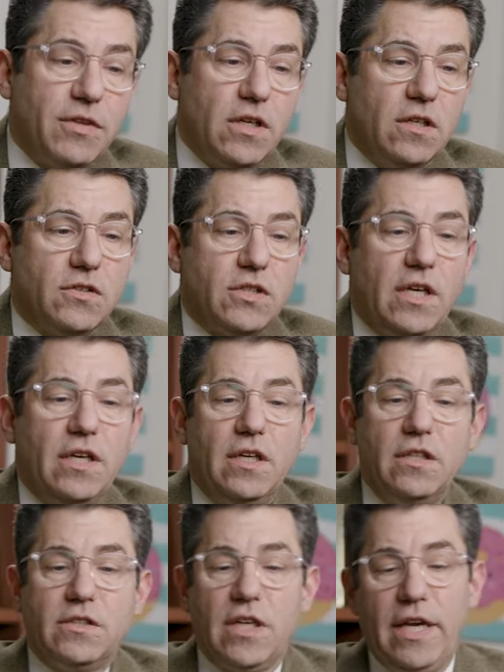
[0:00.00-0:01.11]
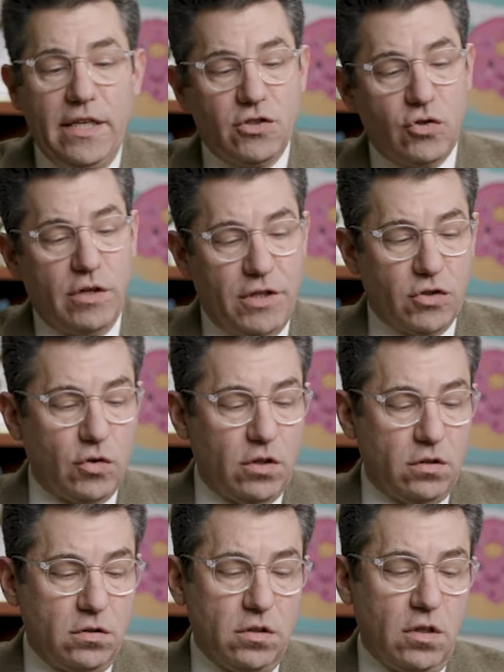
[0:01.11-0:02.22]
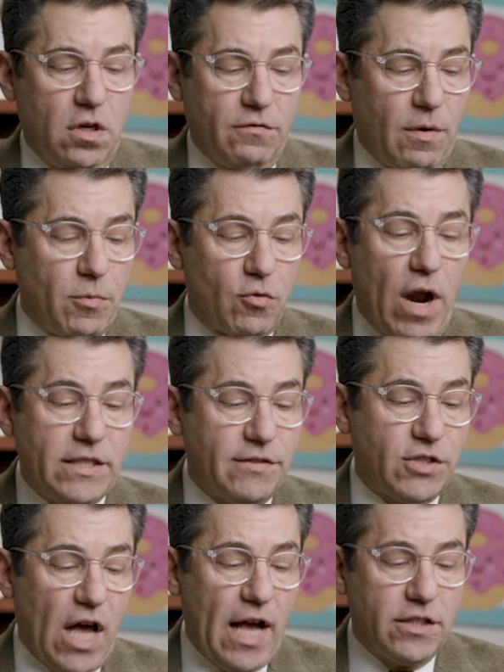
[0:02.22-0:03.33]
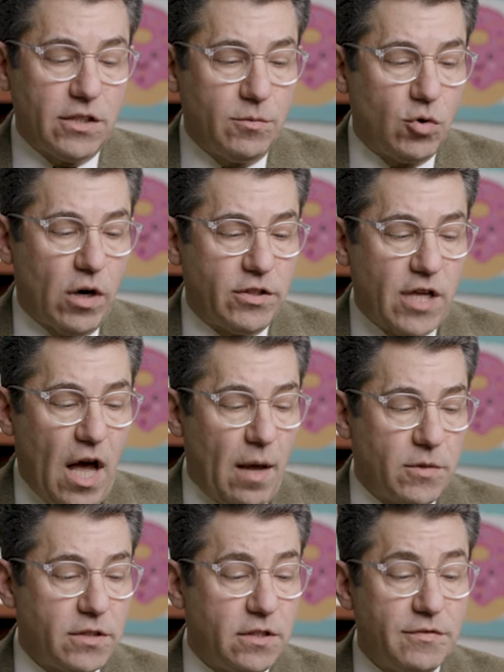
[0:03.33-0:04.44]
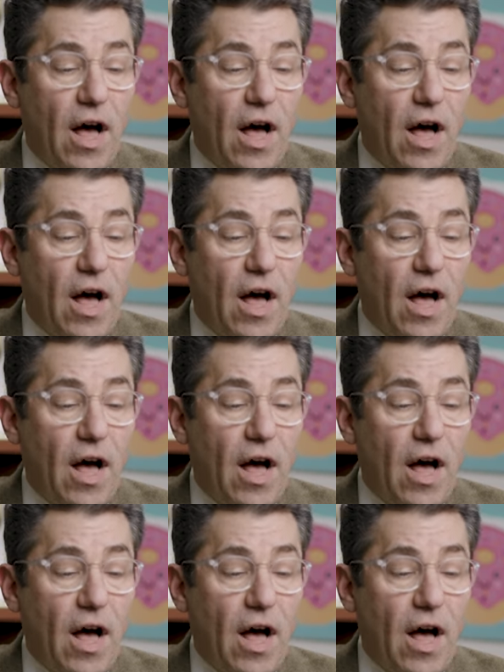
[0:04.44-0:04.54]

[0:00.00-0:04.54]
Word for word: these is A History of Israel from the Rise of Zionism to Our Time. This is